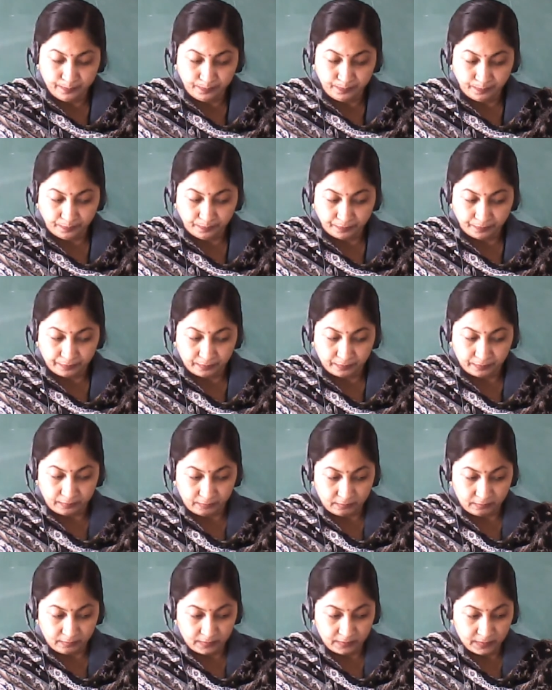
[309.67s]

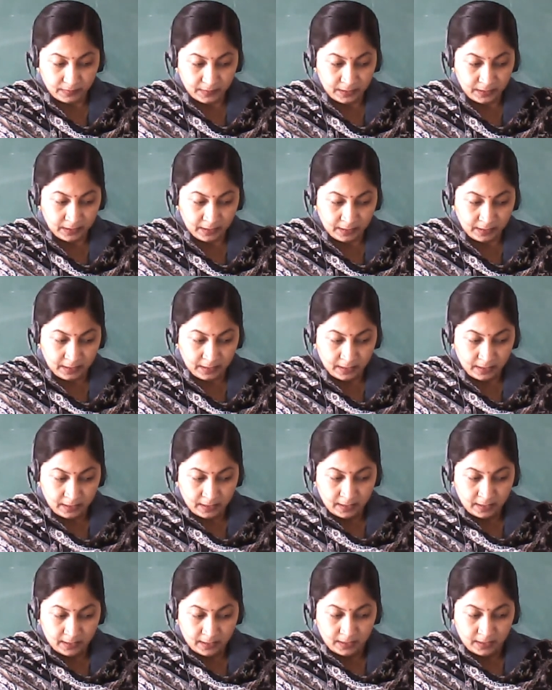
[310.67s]

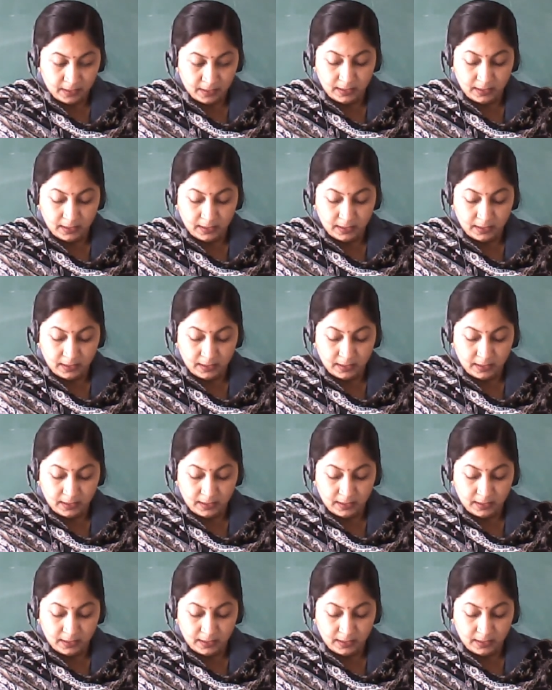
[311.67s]
Nothing is said.